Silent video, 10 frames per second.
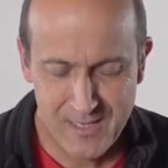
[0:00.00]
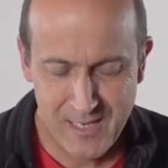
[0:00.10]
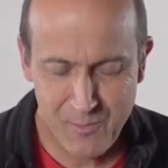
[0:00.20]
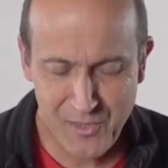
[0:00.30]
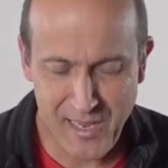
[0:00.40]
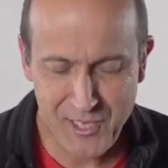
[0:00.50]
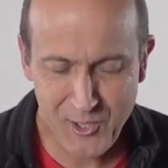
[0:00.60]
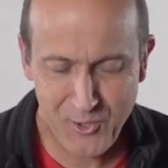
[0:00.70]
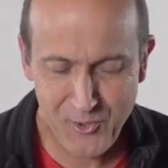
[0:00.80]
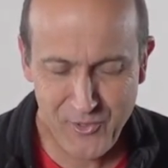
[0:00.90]
And we thank
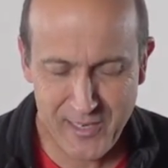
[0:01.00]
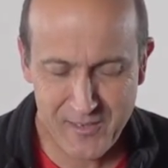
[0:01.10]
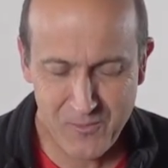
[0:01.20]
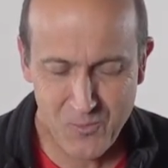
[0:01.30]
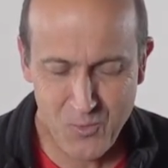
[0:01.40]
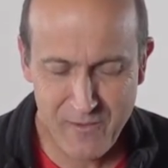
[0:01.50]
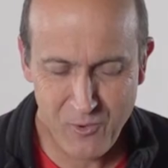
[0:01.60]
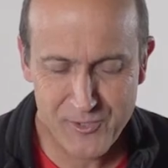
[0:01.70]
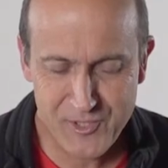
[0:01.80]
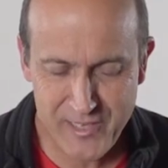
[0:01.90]
you, Lord, that we have
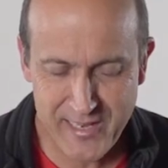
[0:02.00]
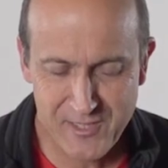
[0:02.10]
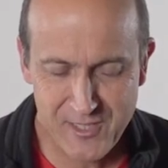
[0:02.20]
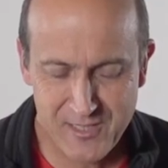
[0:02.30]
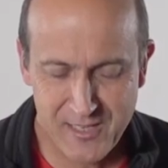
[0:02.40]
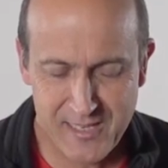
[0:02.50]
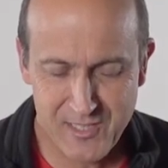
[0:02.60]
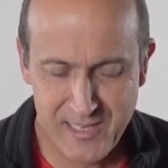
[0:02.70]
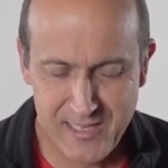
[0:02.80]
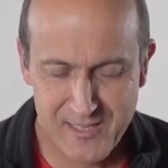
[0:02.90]
all sensed
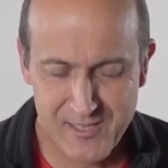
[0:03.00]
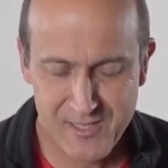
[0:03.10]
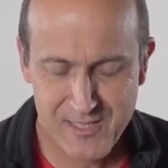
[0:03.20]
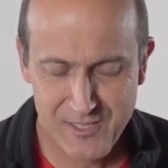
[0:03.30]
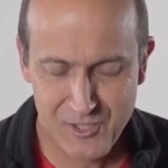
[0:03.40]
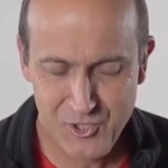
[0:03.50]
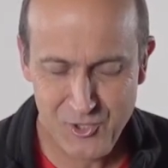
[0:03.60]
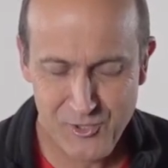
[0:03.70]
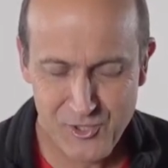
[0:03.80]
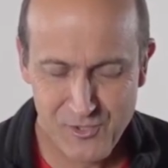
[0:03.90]
as leaders in the
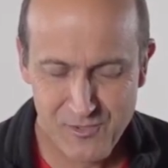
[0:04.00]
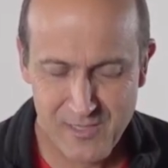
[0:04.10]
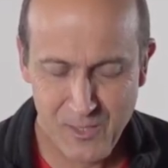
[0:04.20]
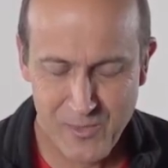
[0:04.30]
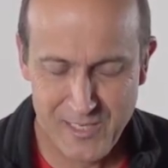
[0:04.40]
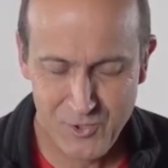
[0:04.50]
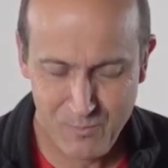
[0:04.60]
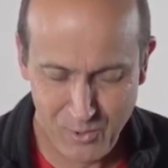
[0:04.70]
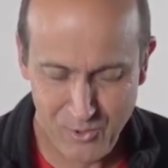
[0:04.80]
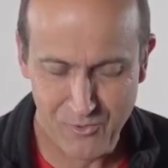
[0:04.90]
church that we need to
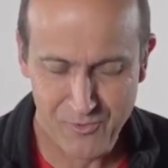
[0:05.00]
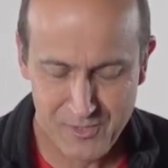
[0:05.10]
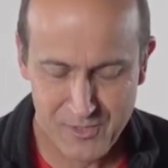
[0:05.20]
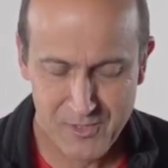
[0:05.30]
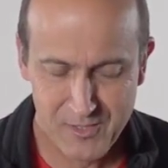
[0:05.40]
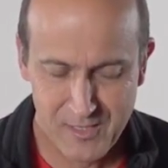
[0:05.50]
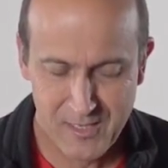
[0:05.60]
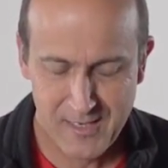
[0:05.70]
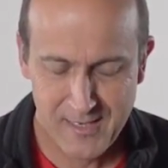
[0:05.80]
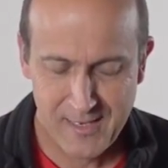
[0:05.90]
pause.
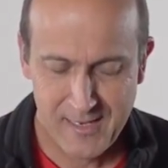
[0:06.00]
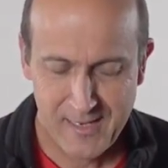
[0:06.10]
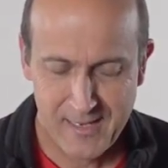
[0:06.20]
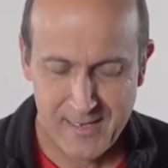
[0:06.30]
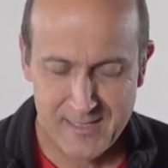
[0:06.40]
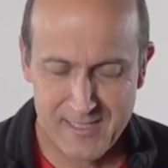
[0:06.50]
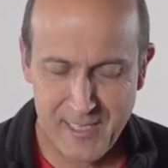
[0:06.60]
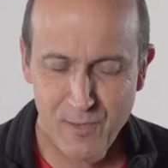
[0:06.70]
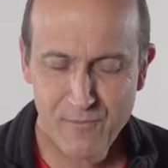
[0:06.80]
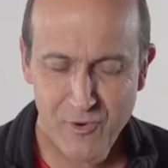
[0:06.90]

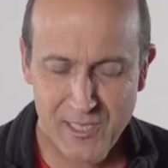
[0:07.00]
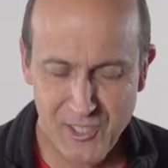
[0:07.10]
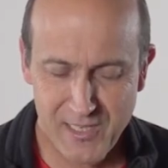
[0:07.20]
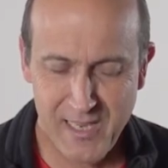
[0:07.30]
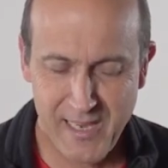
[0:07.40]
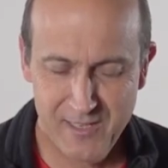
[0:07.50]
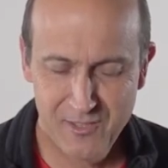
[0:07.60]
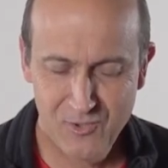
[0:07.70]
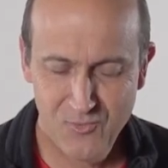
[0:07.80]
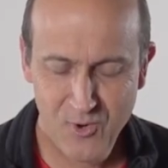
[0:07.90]
Instead of rushing
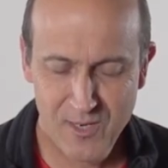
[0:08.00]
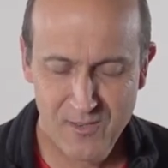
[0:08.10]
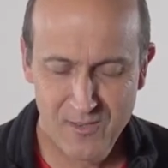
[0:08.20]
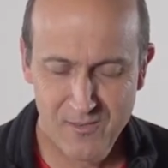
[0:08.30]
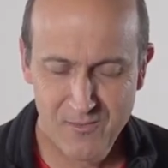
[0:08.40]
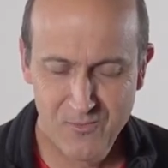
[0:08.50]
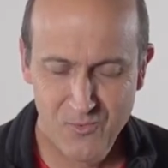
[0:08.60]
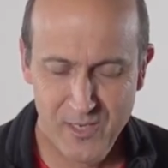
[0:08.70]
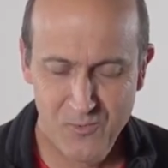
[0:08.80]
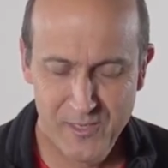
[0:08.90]
ahead to what
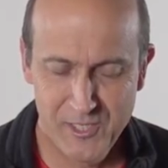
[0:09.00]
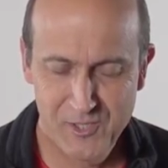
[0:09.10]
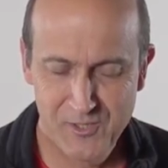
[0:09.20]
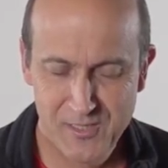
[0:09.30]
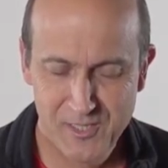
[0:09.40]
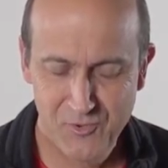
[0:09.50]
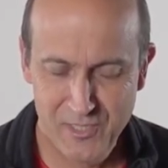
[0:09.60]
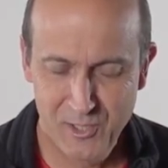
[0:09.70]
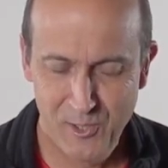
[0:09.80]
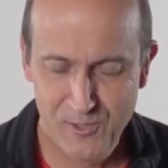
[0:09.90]
we wish is a
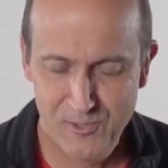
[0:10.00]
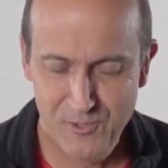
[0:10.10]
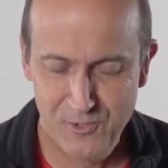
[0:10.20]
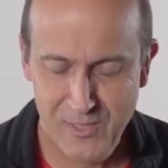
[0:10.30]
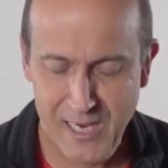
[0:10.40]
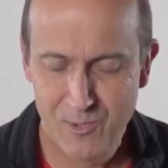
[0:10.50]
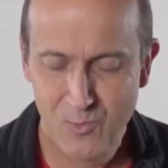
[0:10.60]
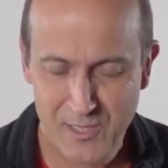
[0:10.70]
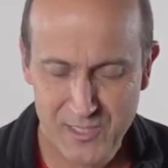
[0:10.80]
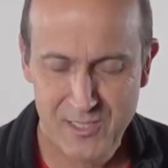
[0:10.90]
return to how it
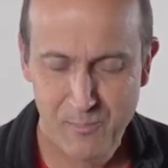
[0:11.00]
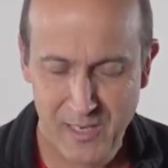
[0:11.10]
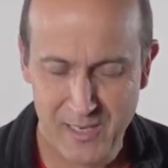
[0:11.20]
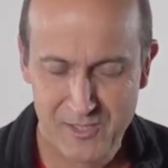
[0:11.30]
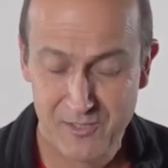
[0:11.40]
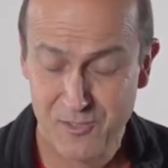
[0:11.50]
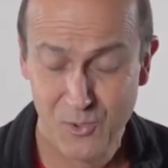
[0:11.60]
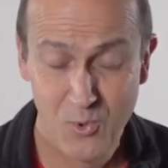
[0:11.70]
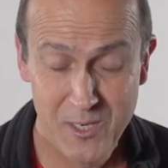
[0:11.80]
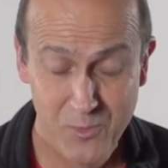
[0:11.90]
was in the past,
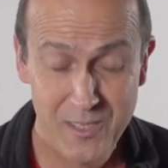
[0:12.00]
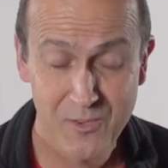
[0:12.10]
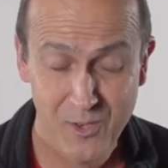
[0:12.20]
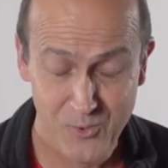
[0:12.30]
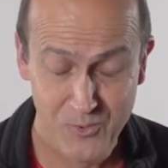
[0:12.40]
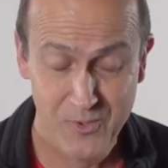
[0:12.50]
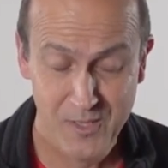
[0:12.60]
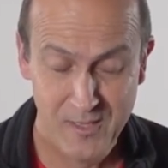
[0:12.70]
to what we know,